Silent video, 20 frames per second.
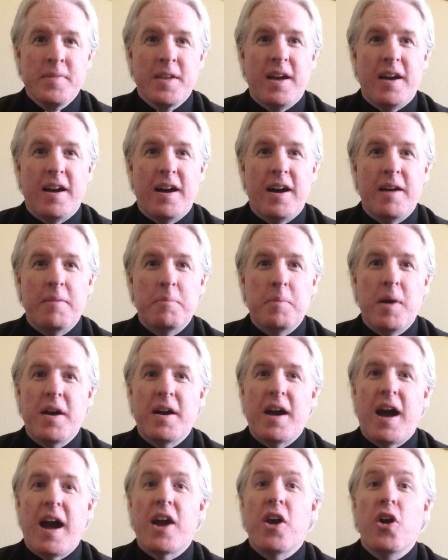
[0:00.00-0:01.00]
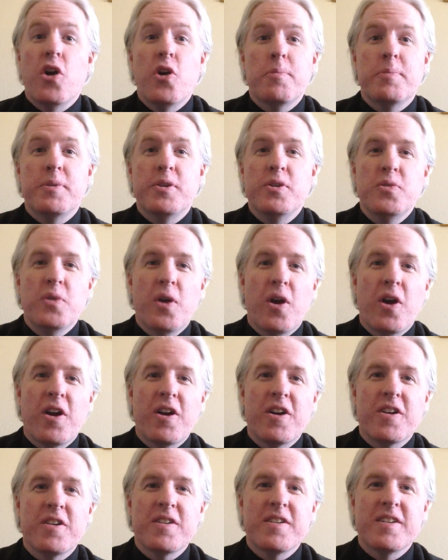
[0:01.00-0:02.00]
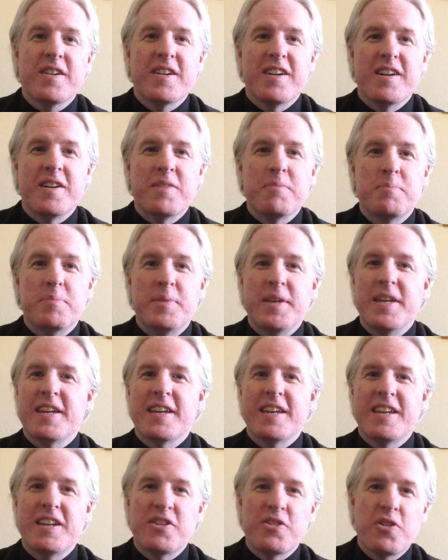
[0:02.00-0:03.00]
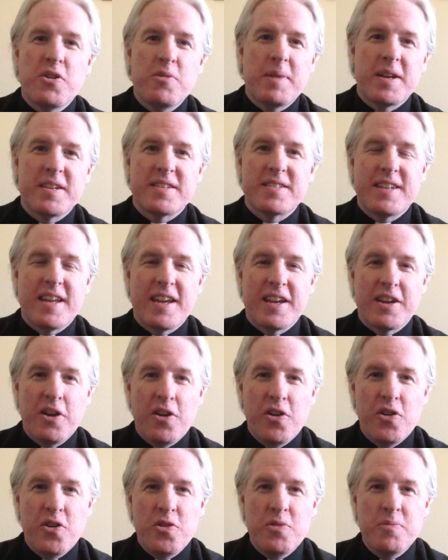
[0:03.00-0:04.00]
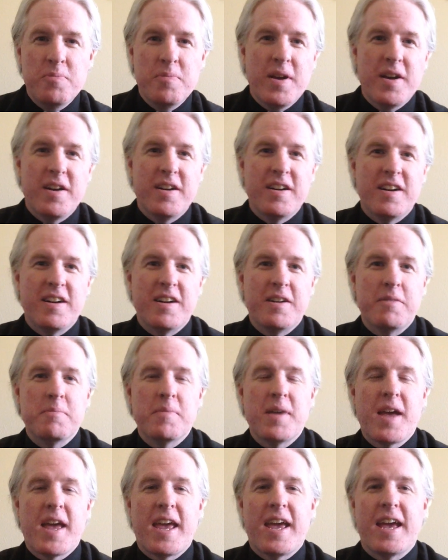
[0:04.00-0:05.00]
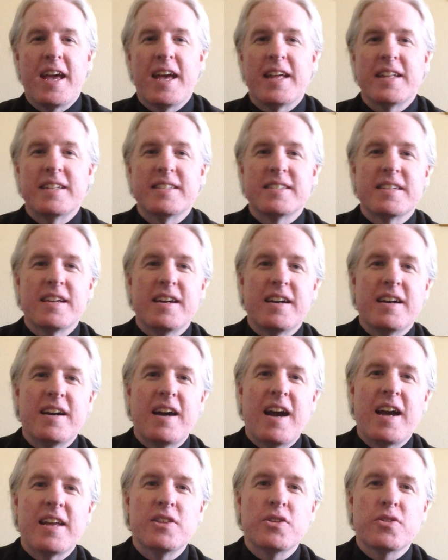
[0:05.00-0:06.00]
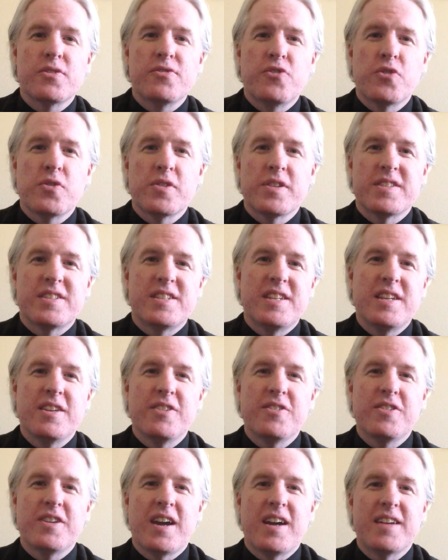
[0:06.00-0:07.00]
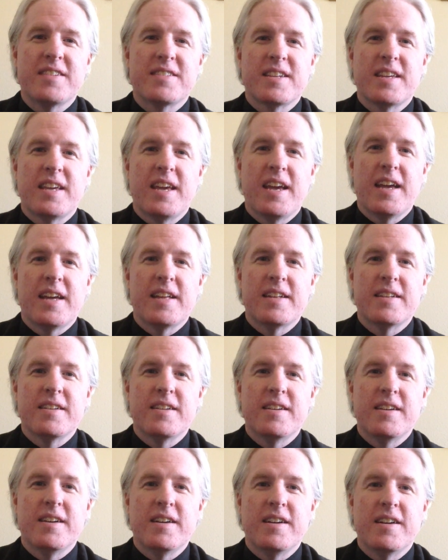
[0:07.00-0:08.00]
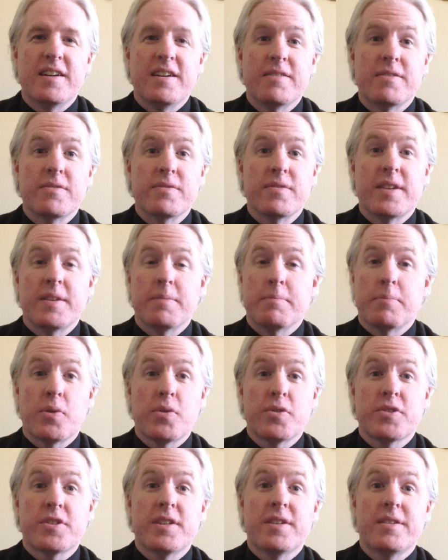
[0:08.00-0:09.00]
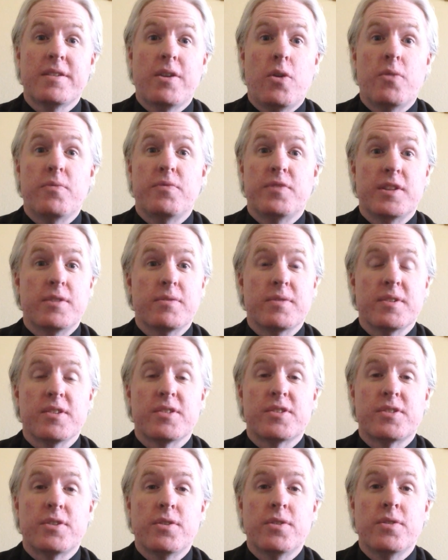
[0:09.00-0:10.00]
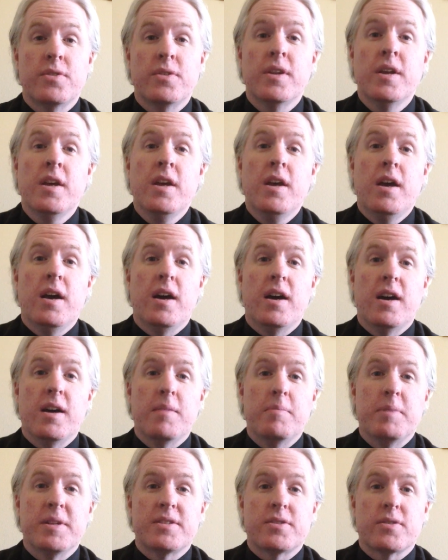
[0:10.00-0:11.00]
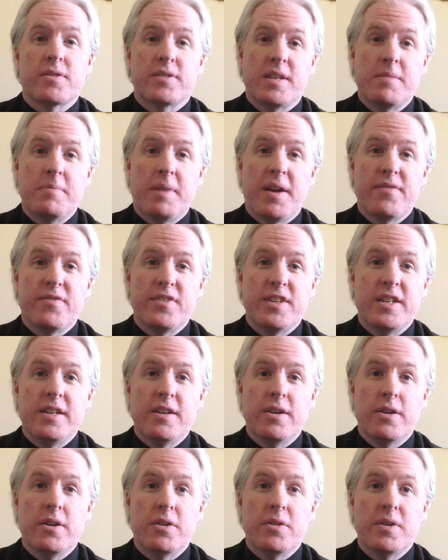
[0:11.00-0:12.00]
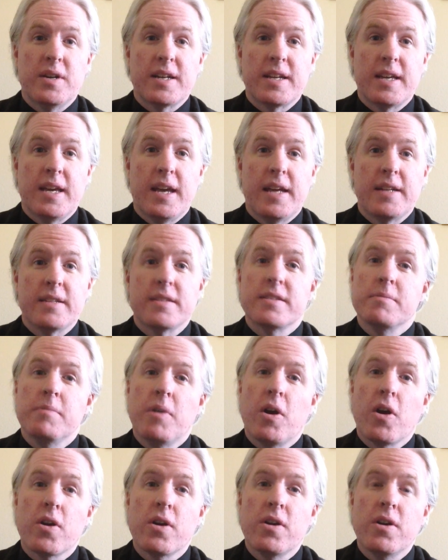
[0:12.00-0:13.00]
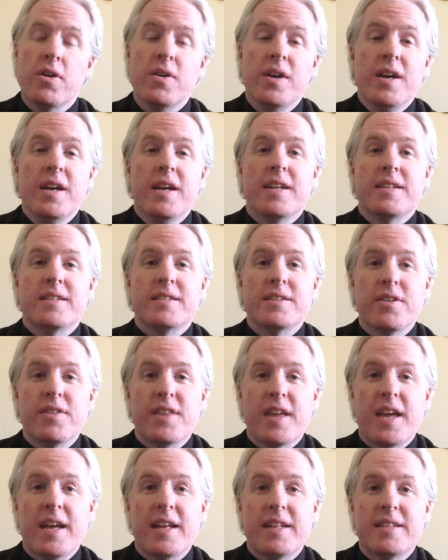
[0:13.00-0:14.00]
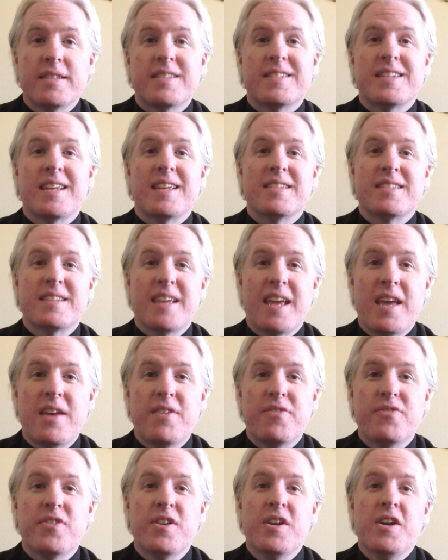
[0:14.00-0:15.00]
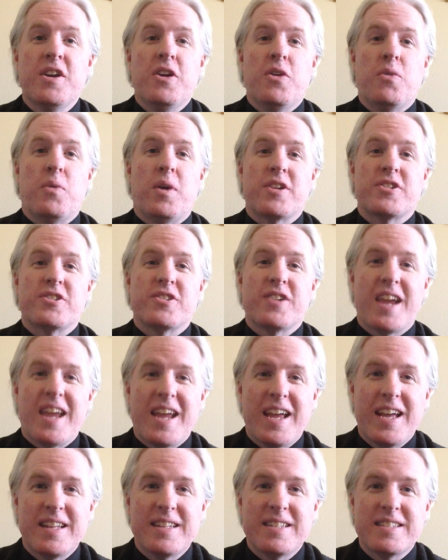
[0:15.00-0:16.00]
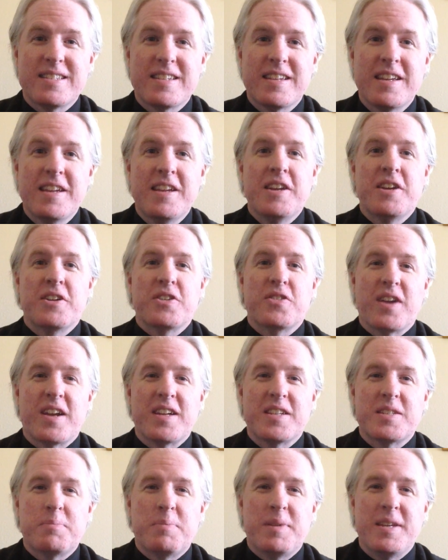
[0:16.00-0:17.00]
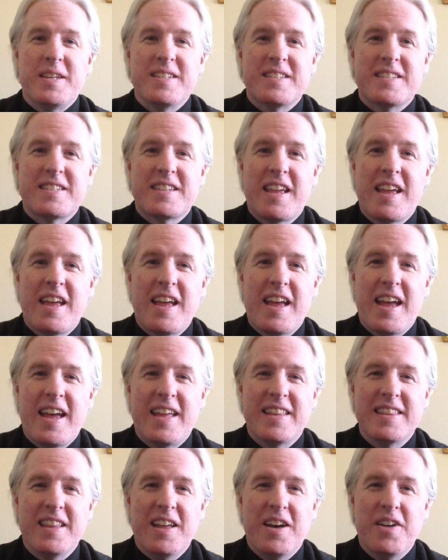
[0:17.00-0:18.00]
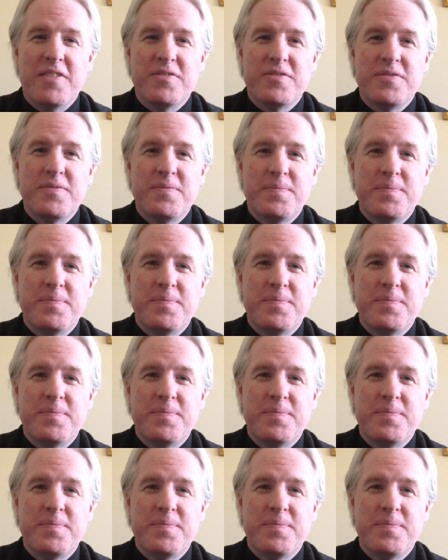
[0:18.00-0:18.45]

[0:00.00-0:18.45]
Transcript: I hope you are being a hero by staying home, and I look forward to seeing you guys again in person, hopefully real soon, but certainly by video again tomorrow. Until then, stay safe, wash your hands, grace, peace, and love.